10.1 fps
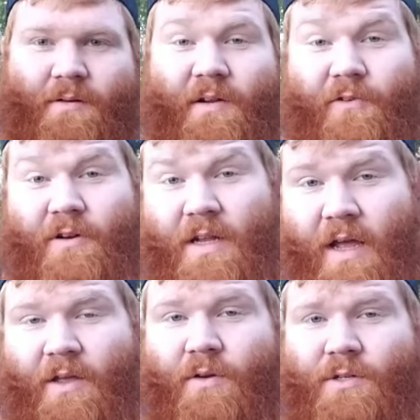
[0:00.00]
different
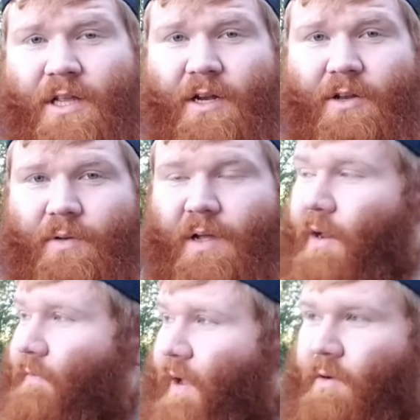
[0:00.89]
today. Usually I do kind
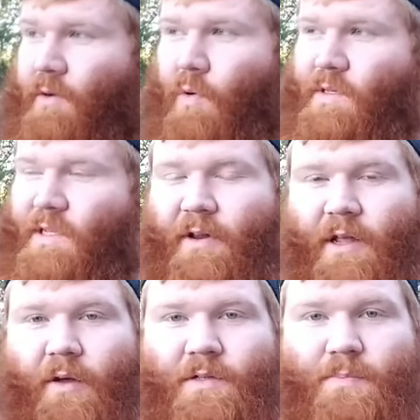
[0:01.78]
of outdoorsy
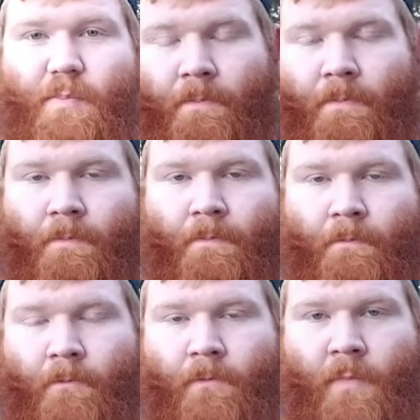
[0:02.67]
videos, but
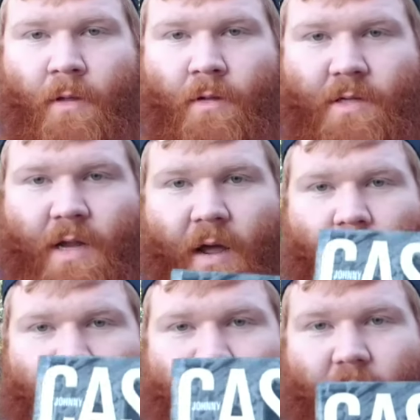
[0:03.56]
today I
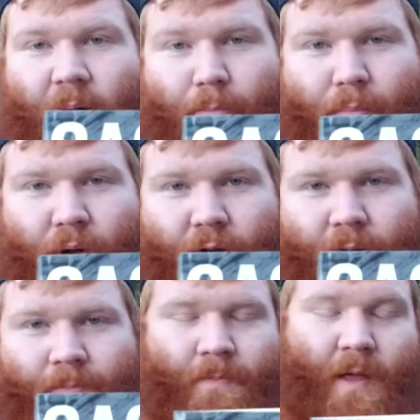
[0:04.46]
want to talk about a book,
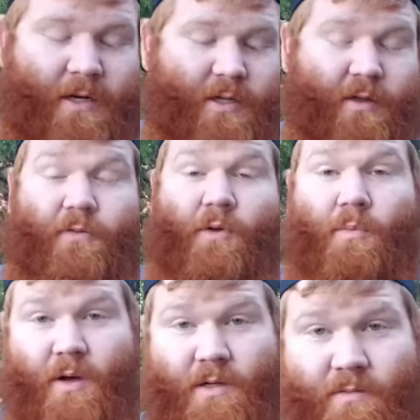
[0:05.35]
actually a few
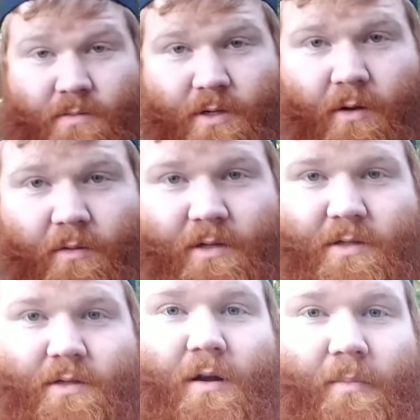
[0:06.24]
books. So
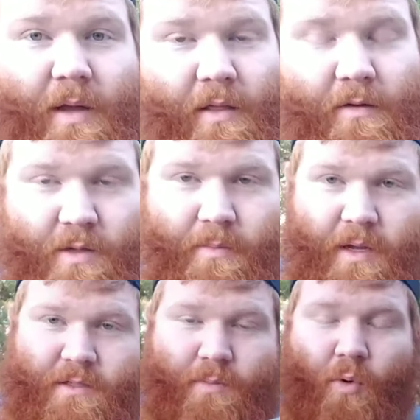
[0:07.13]
there's gonna be
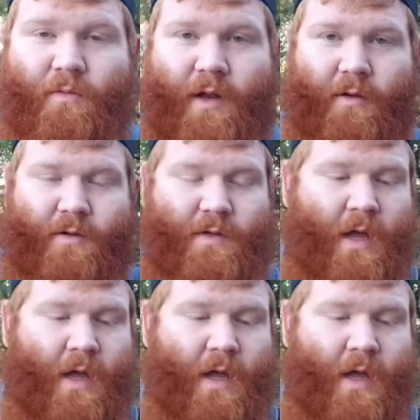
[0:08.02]
some more videos.